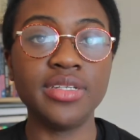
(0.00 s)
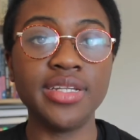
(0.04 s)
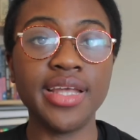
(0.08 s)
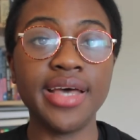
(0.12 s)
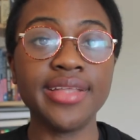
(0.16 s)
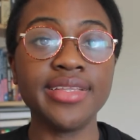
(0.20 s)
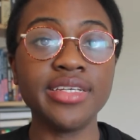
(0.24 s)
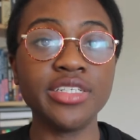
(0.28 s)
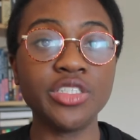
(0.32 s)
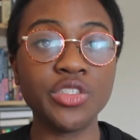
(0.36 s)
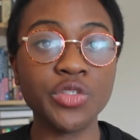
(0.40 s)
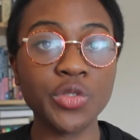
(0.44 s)

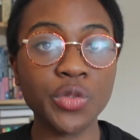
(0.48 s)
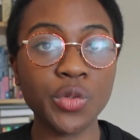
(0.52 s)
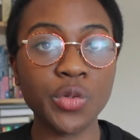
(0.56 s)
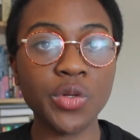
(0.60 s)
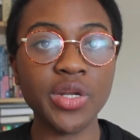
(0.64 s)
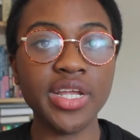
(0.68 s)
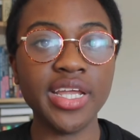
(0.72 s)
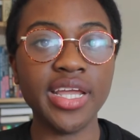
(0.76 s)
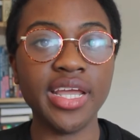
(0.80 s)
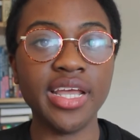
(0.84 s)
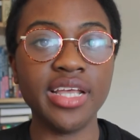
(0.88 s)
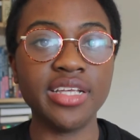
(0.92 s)
Now, this
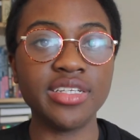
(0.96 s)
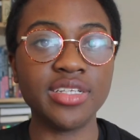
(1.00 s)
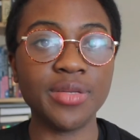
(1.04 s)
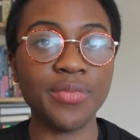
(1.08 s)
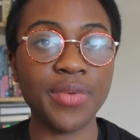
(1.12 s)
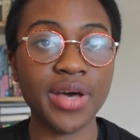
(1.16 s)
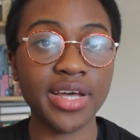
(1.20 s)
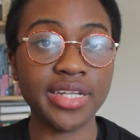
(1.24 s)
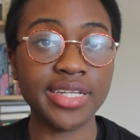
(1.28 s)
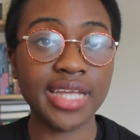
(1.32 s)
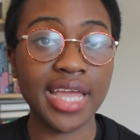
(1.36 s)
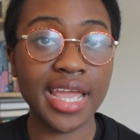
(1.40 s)
story is
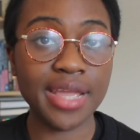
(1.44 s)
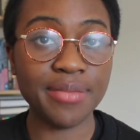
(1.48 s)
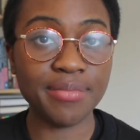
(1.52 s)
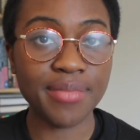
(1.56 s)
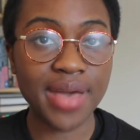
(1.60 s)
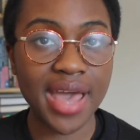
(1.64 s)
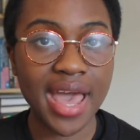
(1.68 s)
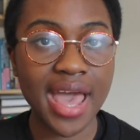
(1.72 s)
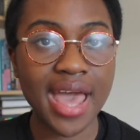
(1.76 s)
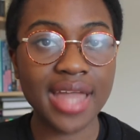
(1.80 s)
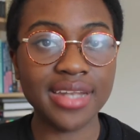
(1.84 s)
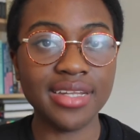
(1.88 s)
about a
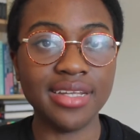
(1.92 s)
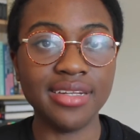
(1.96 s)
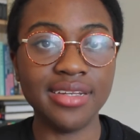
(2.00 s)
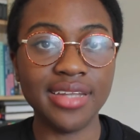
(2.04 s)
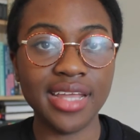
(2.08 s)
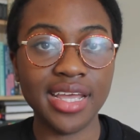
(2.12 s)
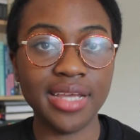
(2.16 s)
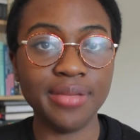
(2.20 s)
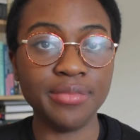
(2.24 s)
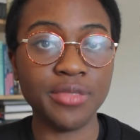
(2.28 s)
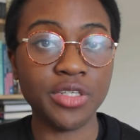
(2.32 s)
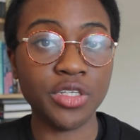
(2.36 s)
man
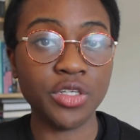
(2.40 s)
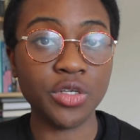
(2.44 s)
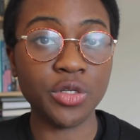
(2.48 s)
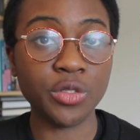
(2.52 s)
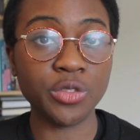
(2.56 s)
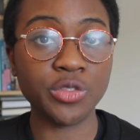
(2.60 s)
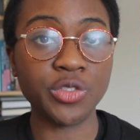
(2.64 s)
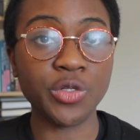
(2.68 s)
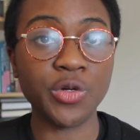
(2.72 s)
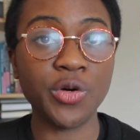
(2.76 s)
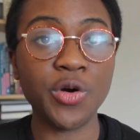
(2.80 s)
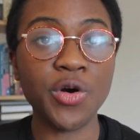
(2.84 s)
named
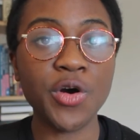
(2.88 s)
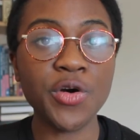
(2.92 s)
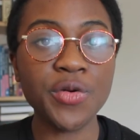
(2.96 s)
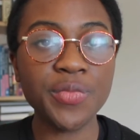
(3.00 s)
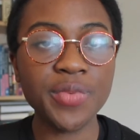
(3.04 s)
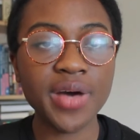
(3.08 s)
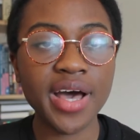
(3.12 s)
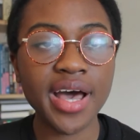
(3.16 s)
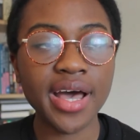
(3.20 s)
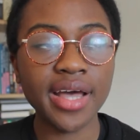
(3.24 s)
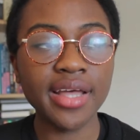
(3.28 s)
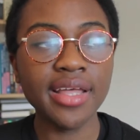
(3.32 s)
Yozo
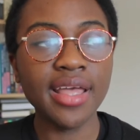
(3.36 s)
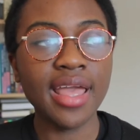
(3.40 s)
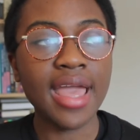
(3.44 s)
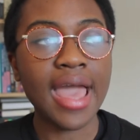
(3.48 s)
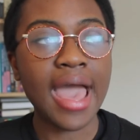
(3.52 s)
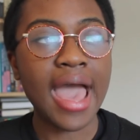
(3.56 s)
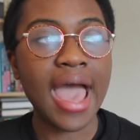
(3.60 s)
Oba,